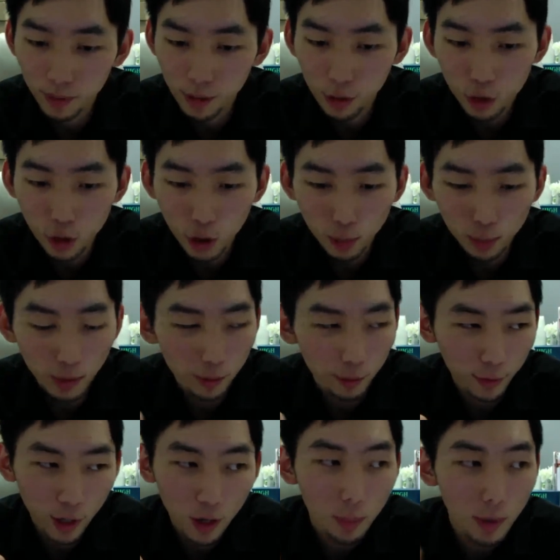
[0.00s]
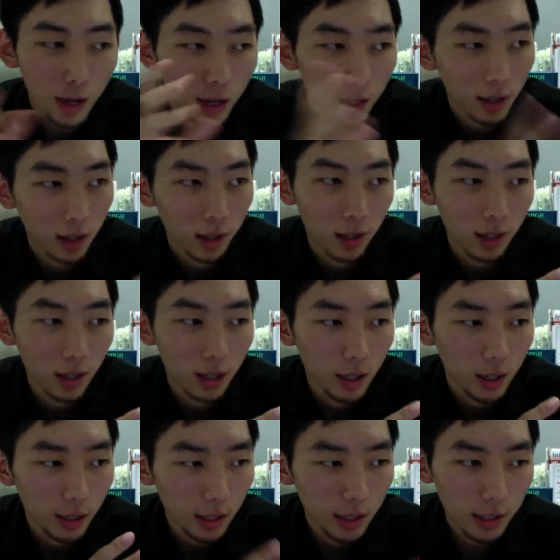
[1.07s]
YouTube, leave a comment.
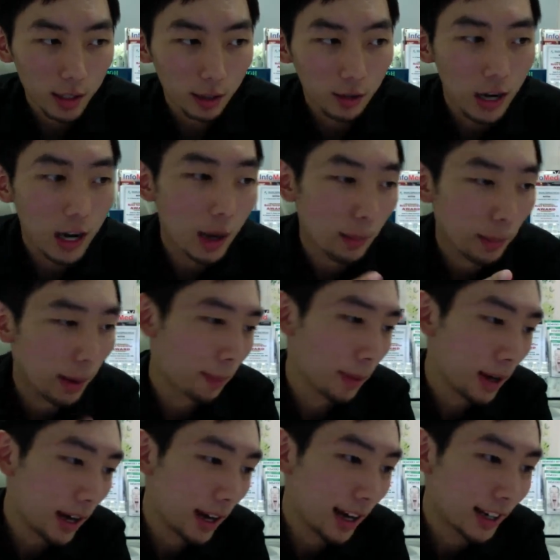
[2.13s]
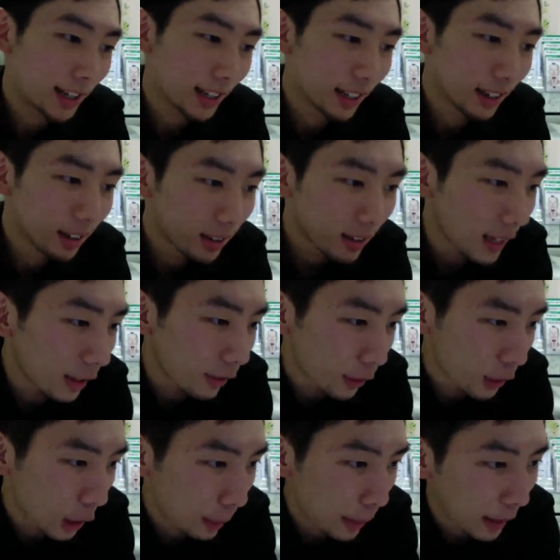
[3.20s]
Instagram might be harder to leave a
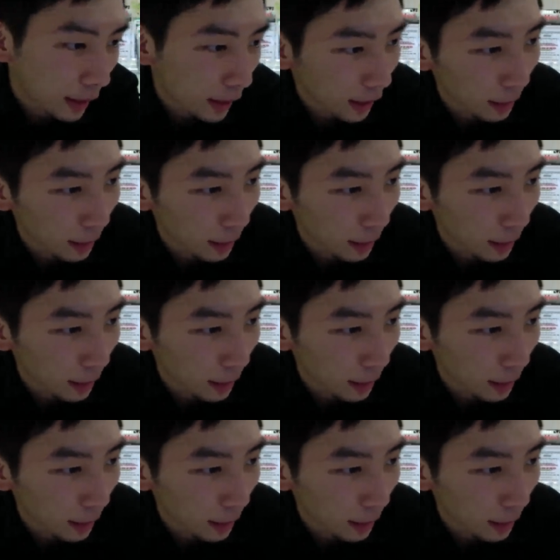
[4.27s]
comment.